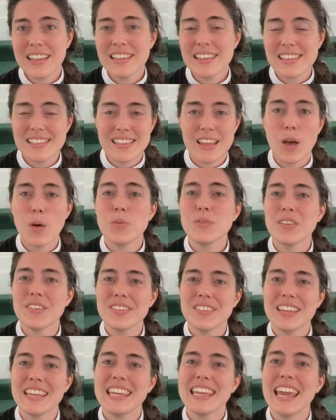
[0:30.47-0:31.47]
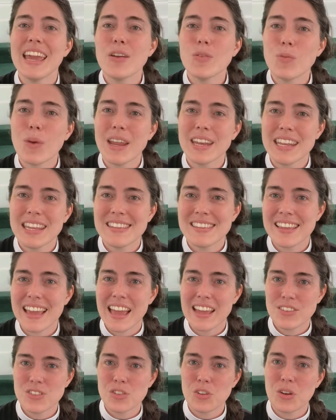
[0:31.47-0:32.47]
This helps us to get ready to
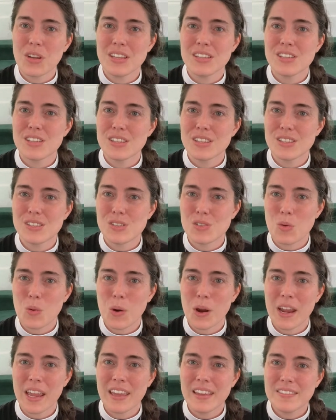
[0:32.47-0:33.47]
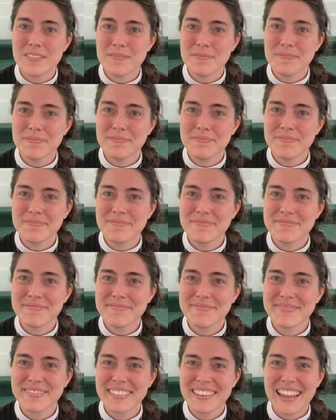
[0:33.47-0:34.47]
enter into the story.
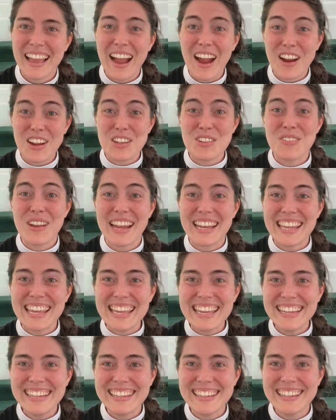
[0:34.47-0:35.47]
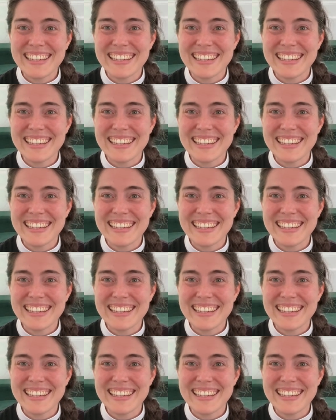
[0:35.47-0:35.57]
Are you ready?